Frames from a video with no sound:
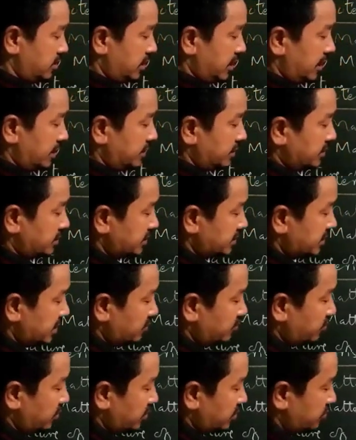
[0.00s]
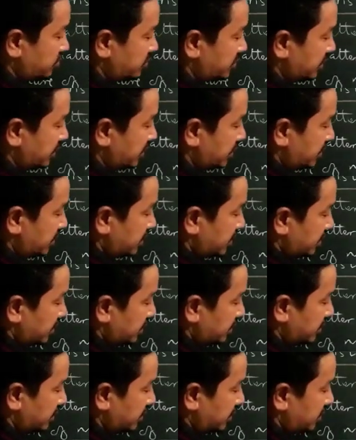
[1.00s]
and in the same way you see
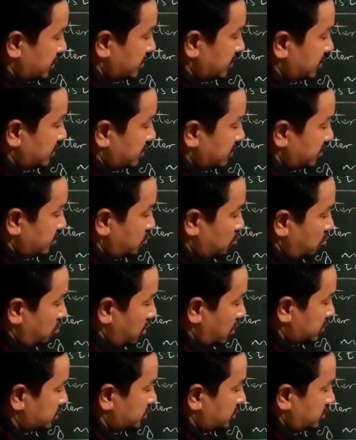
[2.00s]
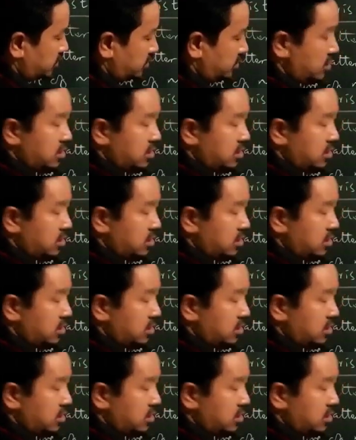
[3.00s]
here water.